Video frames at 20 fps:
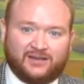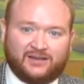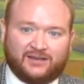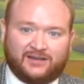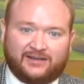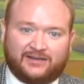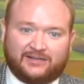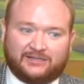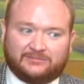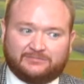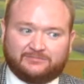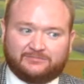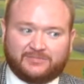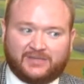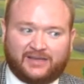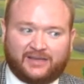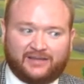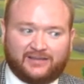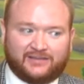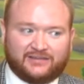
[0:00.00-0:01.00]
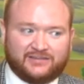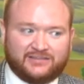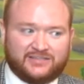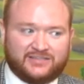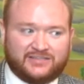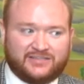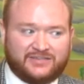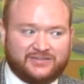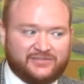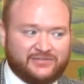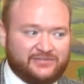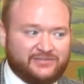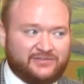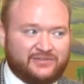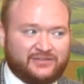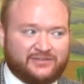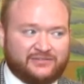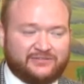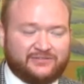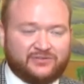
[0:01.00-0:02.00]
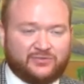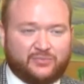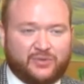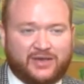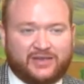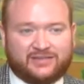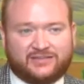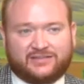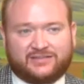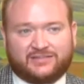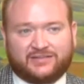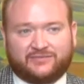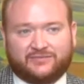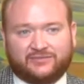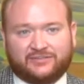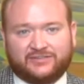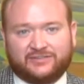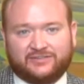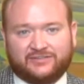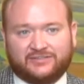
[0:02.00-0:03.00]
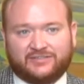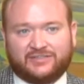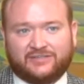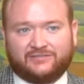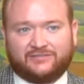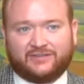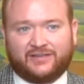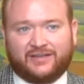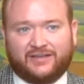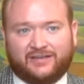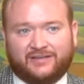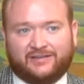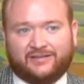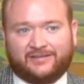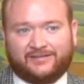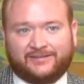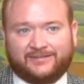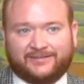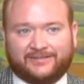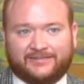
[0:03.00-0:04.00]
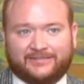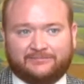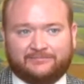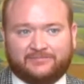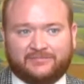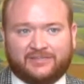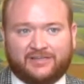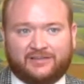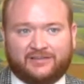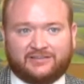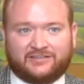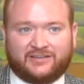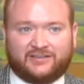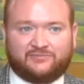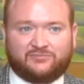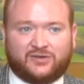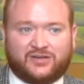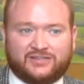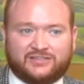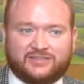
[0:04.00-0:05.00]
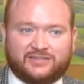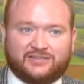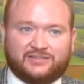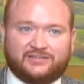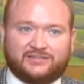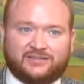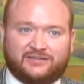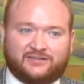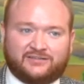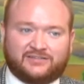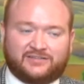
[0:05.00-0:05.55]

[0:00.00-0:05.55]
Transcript: I conceived and for the past several years have led the LA Safe process in our